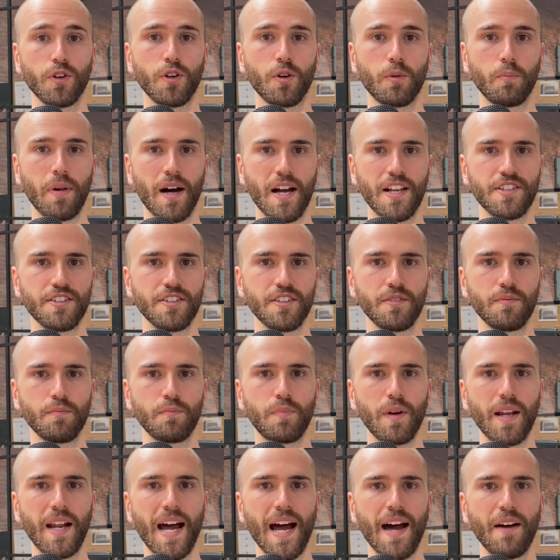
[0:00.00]
your
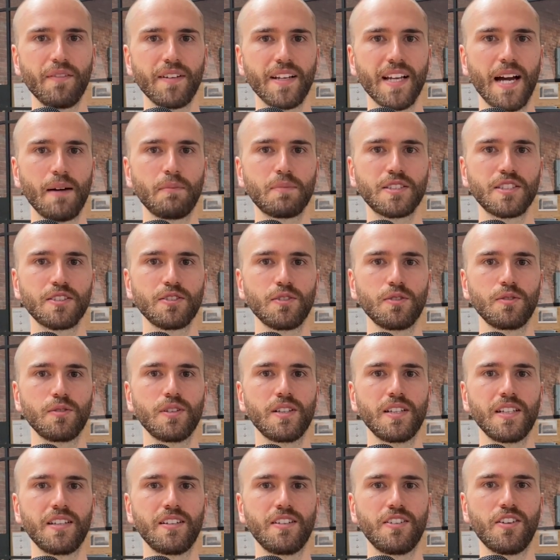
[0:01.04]
budget, but having
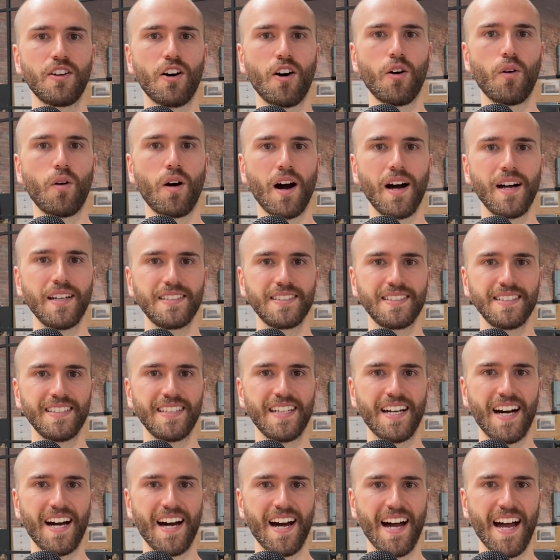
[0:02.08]
absolutely no
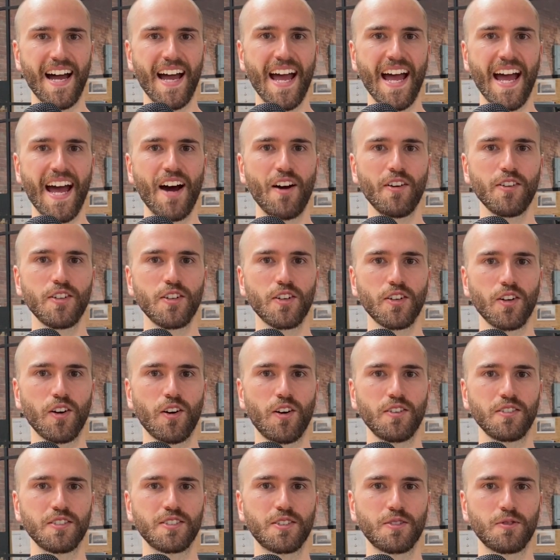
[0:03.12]
idea how you're
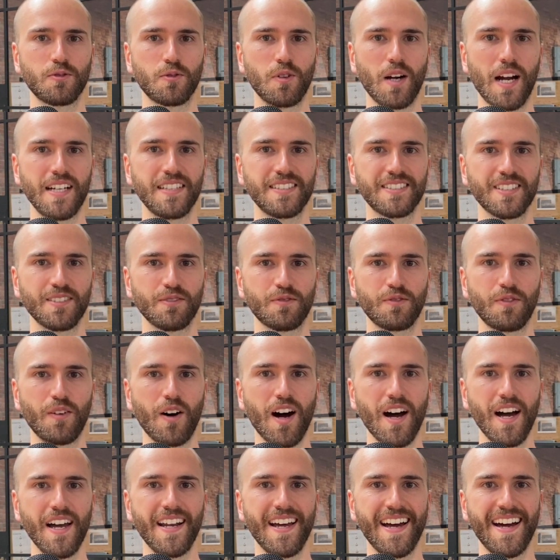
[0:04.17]
going to raise the
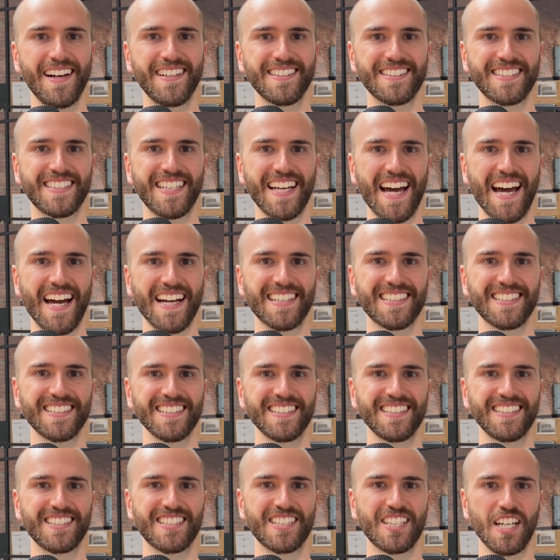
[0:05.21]
finance to
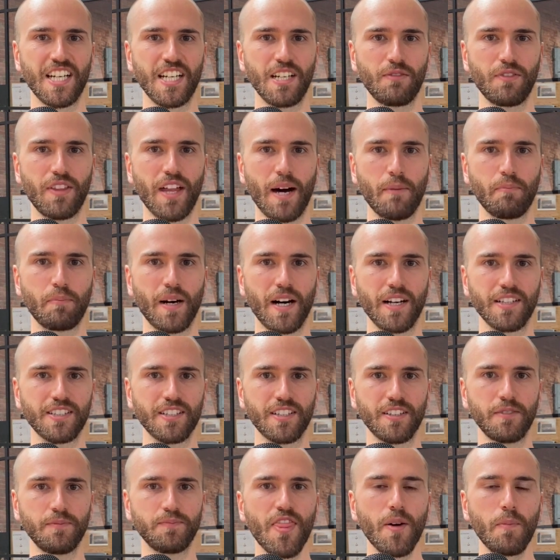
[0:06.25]
actually achieve that
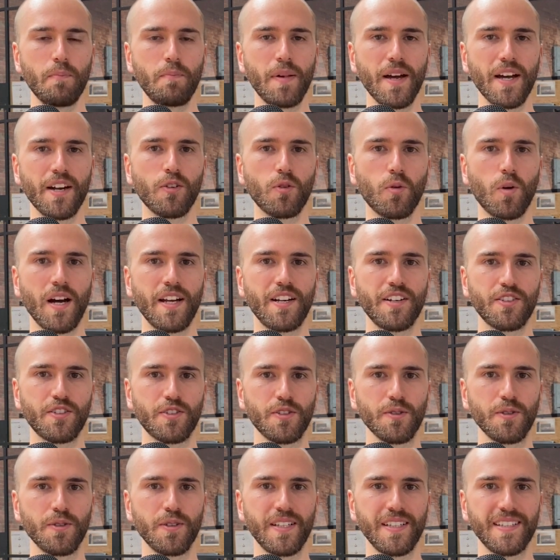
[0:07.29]
budget. The better way to
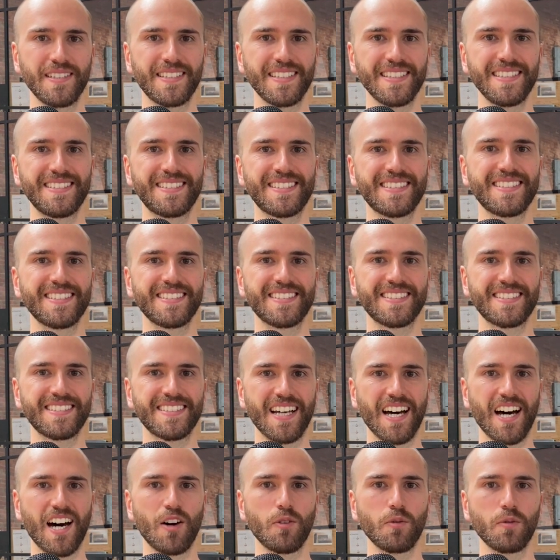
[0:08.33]
do this is to
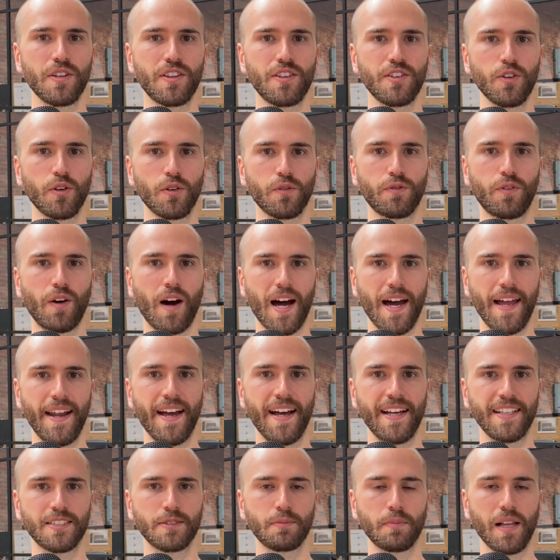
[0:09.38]
start with your
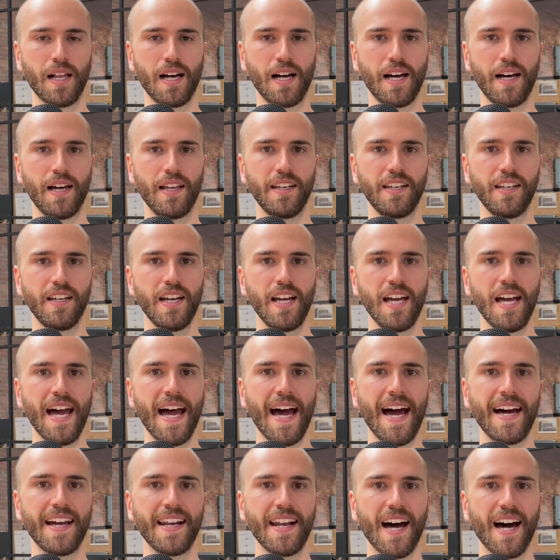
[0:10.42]
finance plan
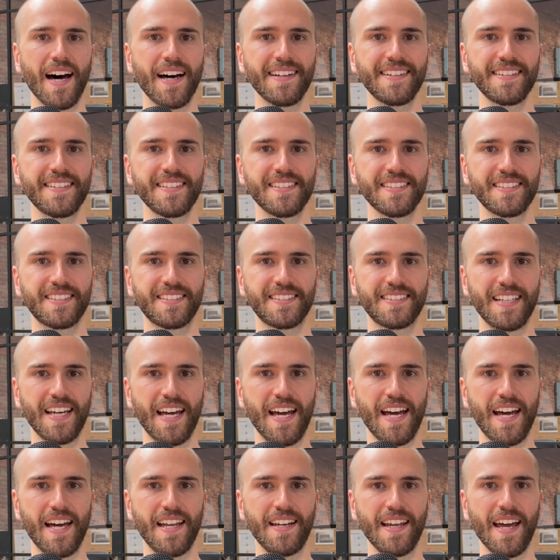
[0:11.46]
and
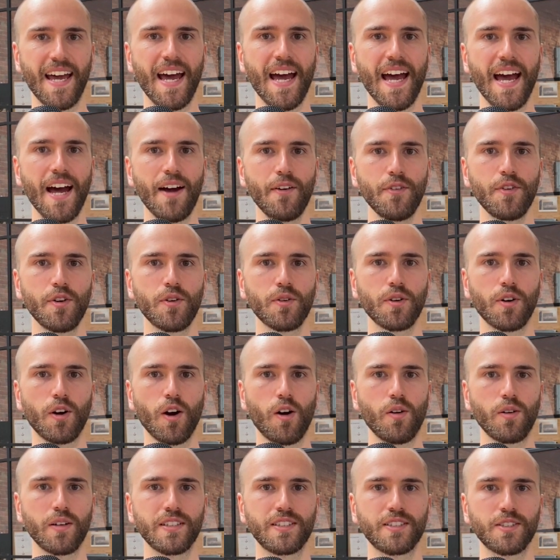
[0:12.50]
understand how you're
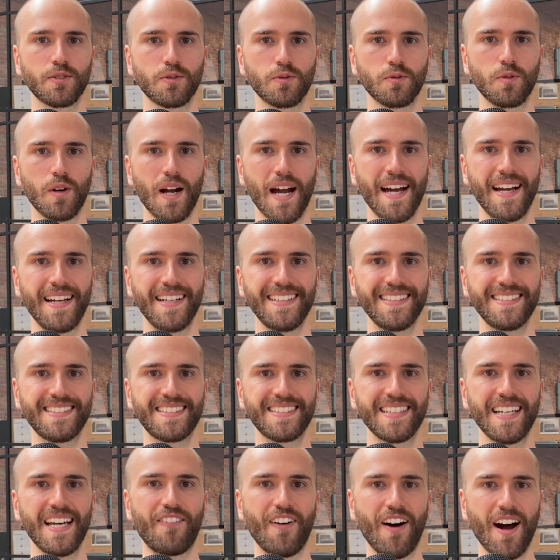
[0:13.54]
going to
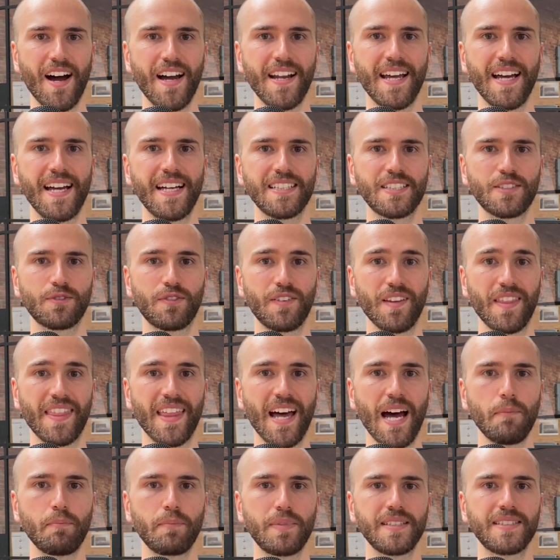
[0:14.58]
raise finance for
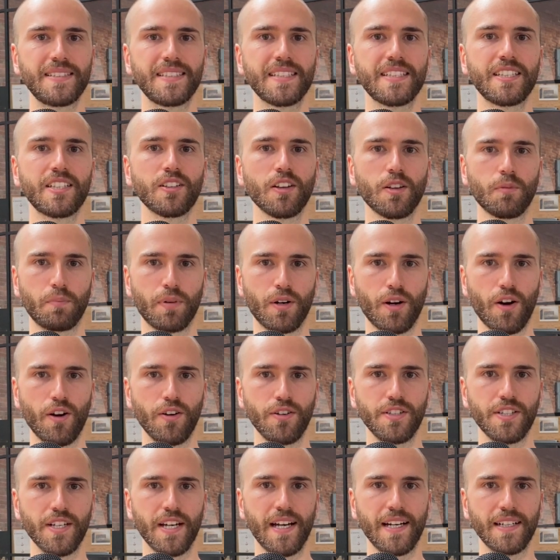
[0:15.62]
that particular
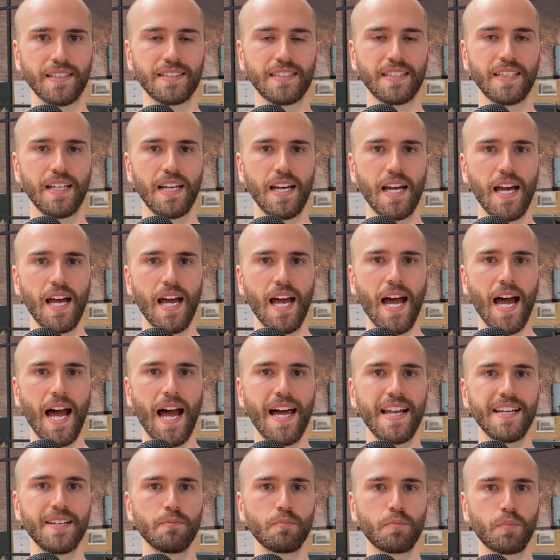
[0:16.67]
project,
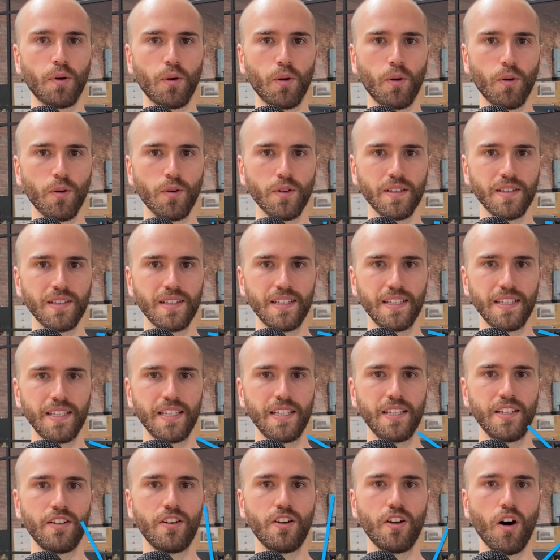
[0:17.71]
and importantly,
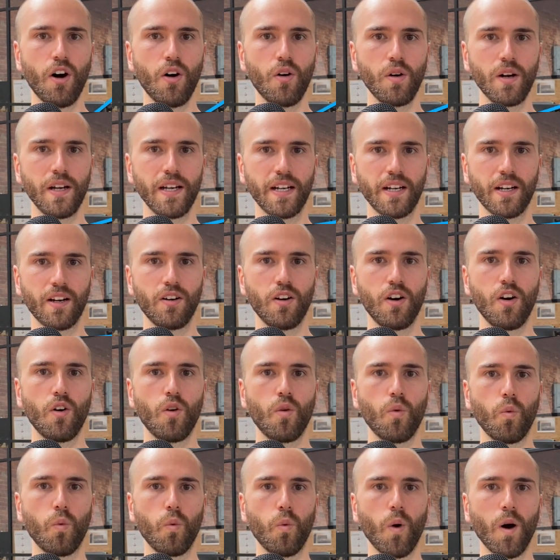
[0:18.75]
knowing
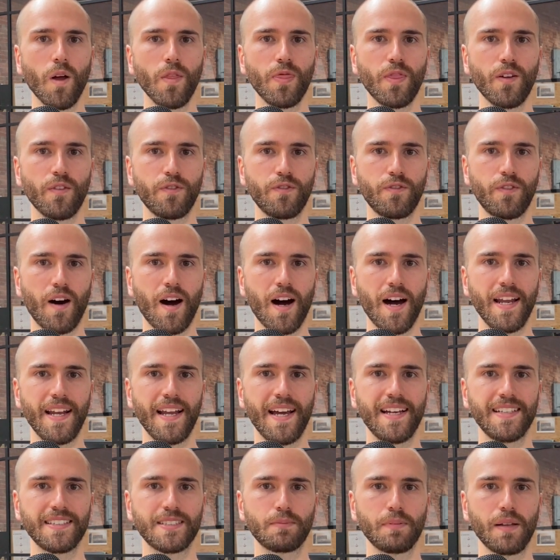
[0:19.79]
what the
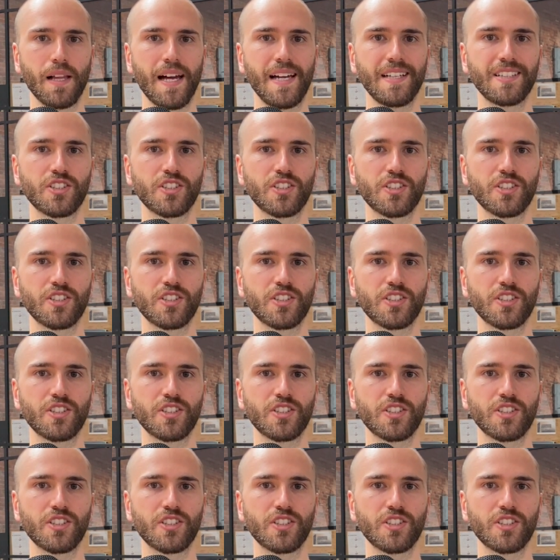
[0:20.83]
finance plan